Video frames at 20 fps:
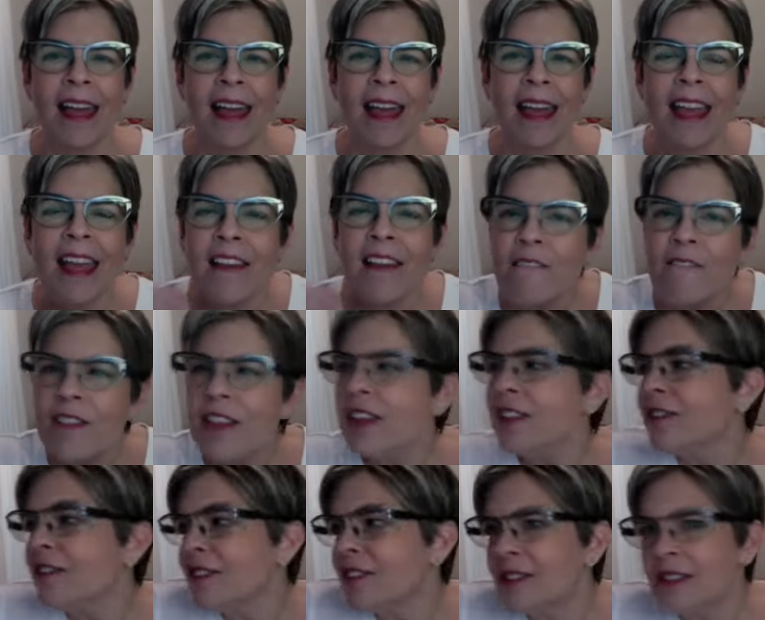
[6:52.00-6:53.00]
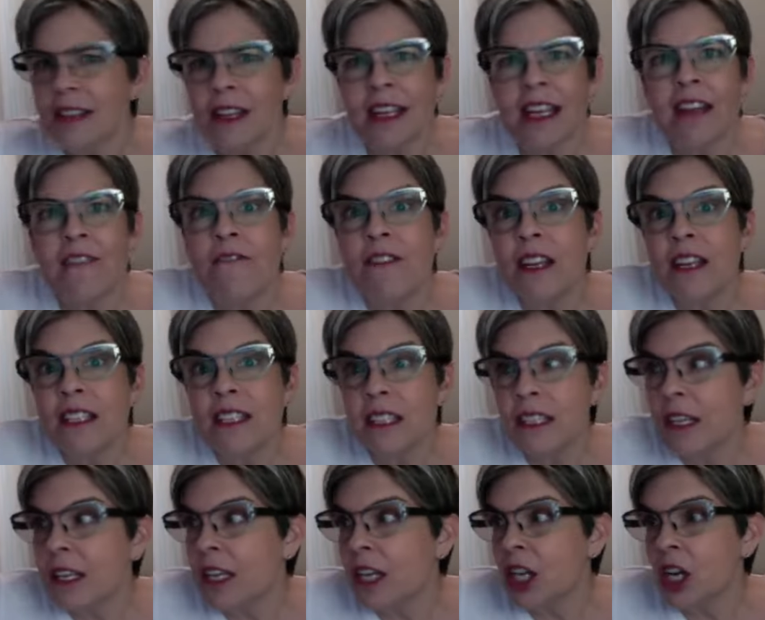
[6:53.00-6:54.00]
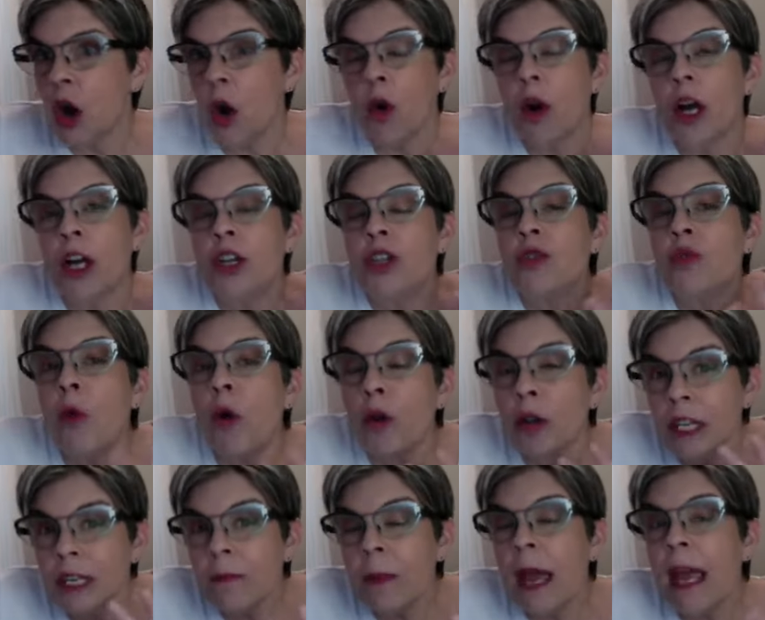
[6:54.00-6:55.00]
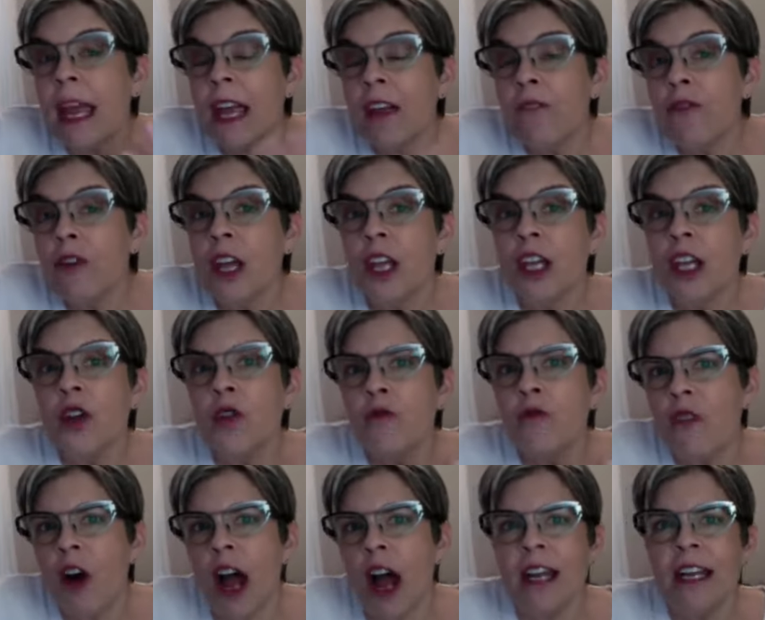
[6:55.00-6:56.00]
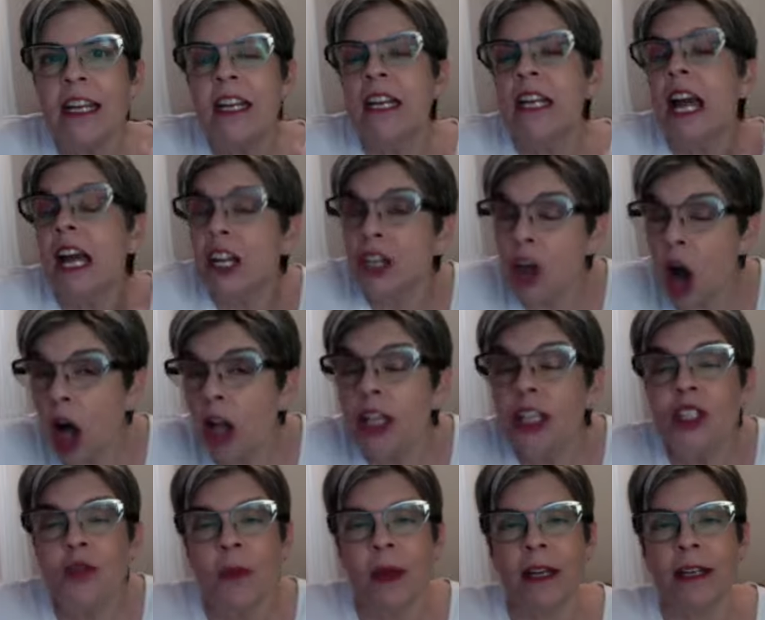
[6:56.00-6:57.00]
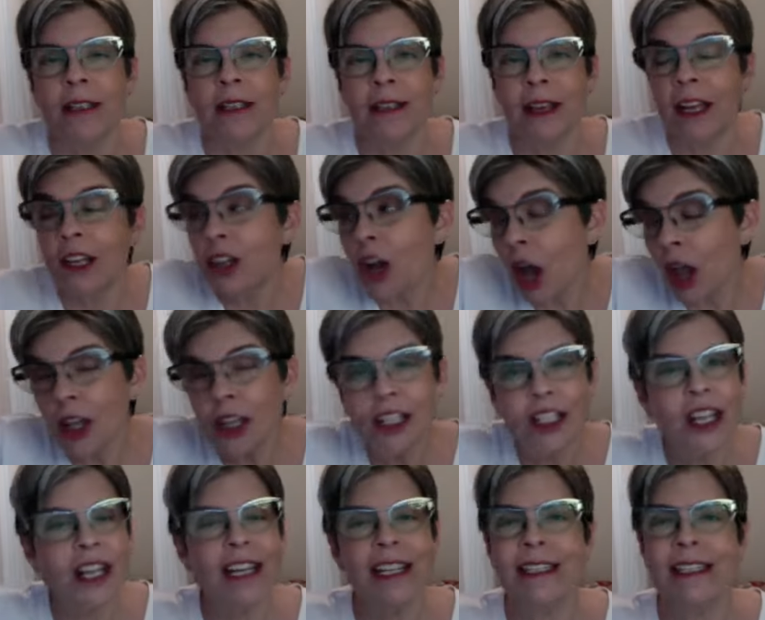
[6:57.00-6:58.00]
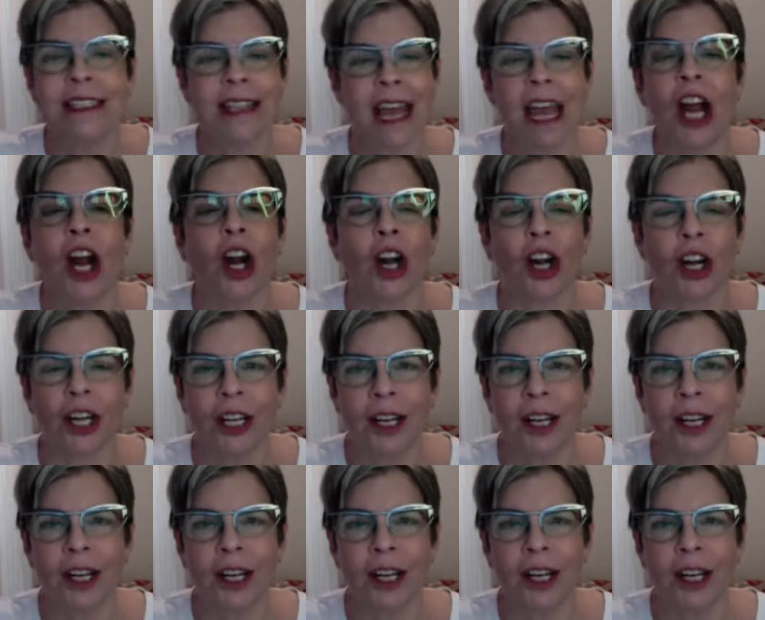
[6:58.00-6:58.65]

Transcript: Give this, controlling behavior that you find an acknowledgement. Acknowledge that it's there.